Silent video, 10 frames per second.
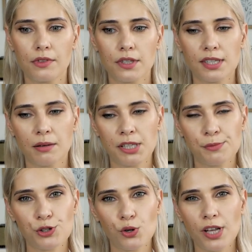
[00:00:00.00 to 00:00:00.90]

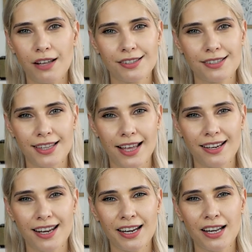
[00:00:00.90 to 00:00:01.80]
sometimes not
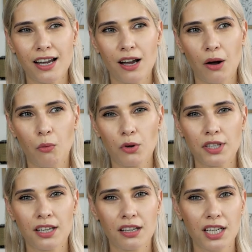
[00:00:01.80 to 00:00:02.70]
understanding uh, what
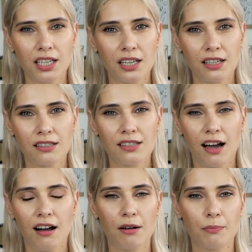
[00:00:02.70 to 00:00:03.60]
ingredients
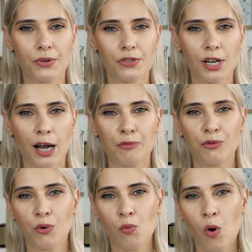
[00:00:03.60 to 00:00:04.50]
are prescribed
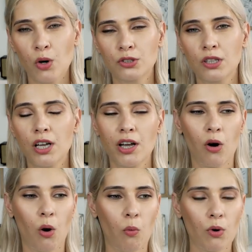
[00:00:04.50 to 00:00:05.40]
for what
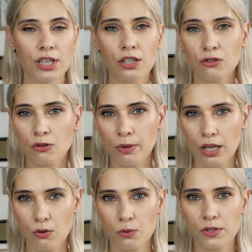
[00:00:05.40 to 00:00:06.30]
or what they should be
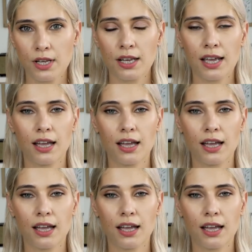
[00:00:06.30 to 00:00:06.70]
using